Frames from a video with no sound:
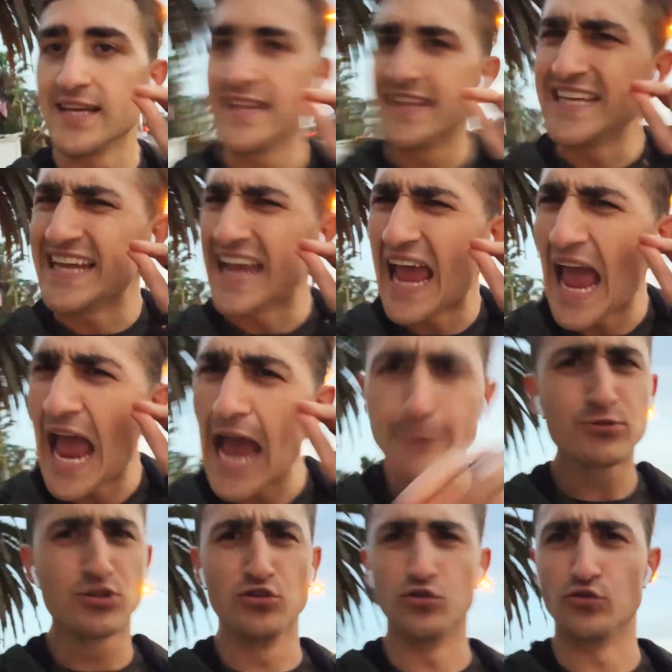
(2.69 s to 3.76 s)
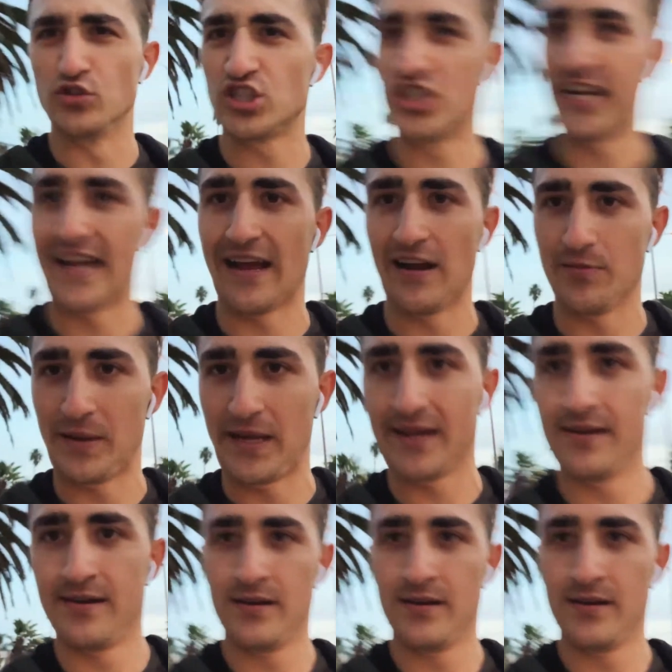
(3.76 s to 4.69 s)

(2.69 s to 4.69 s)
the absolute shit out of me?